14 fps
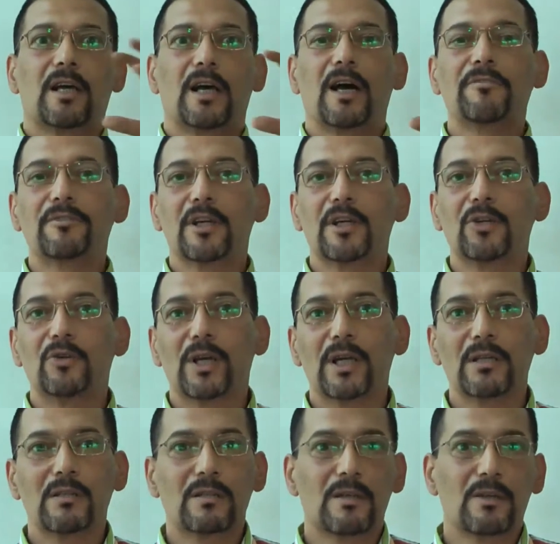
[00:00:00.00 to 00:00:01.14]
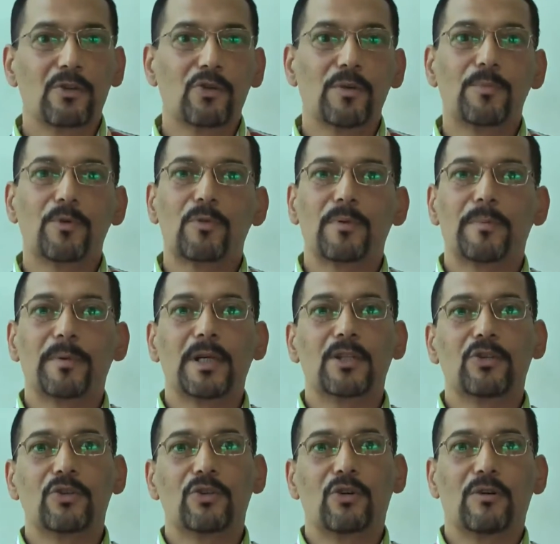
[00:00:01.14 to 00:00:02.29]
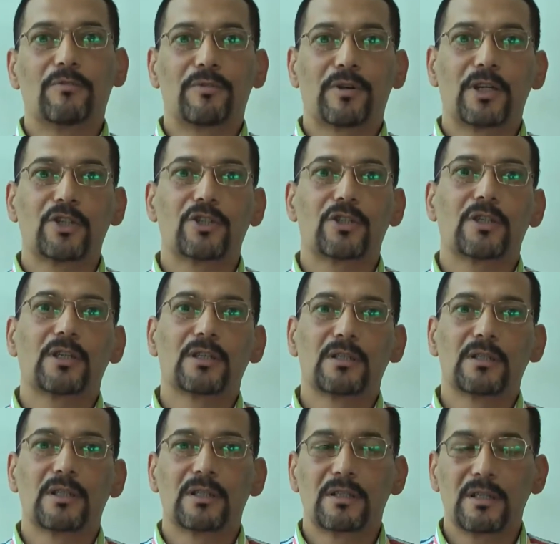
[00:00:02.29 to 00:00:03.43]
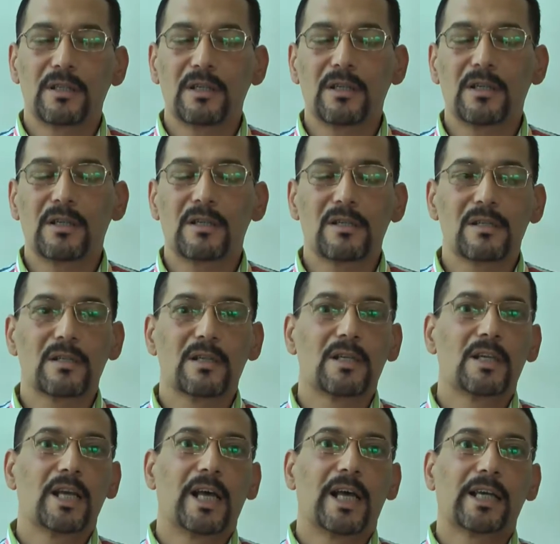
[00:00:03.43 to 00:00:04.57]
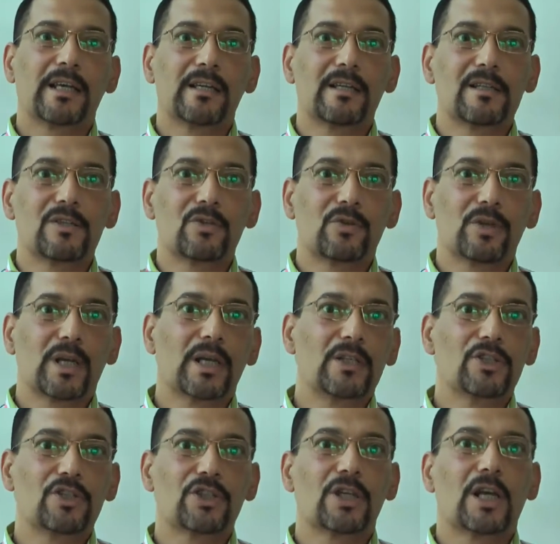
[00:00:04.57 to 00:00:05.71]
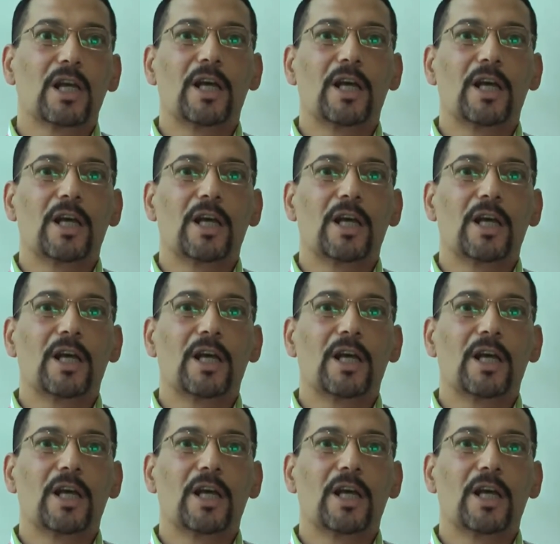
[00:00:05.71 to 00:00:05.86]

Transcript: After you get your probability of fracture in 10 years against your age,